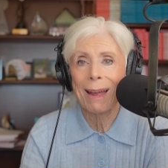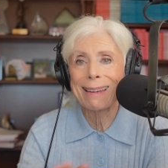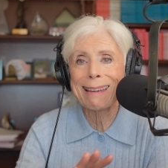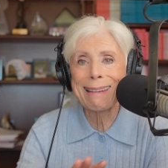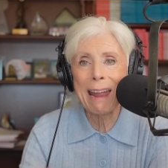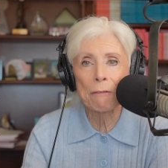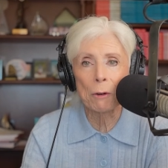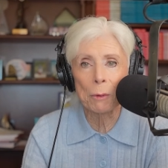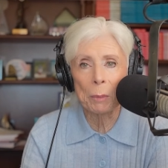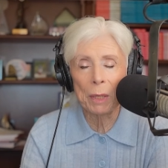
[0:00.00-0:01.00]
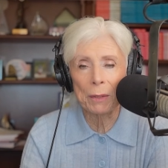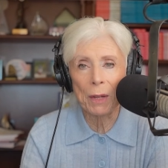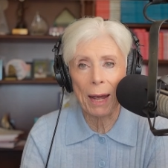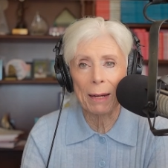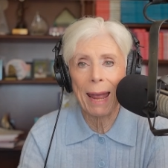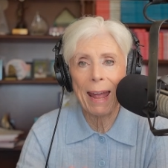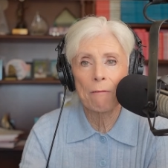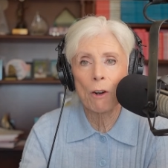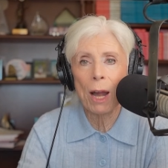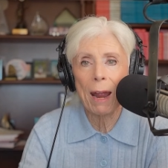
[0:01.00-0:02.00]
never repeat that
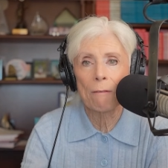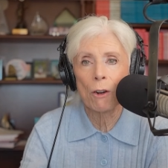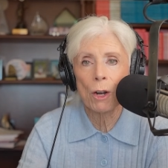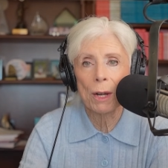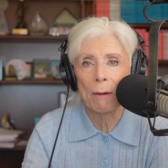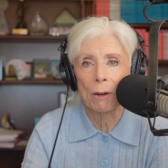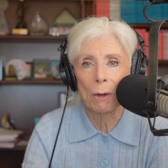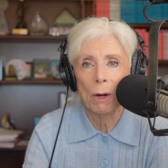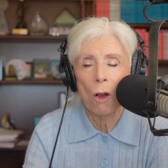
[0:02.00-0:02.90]
ever ever never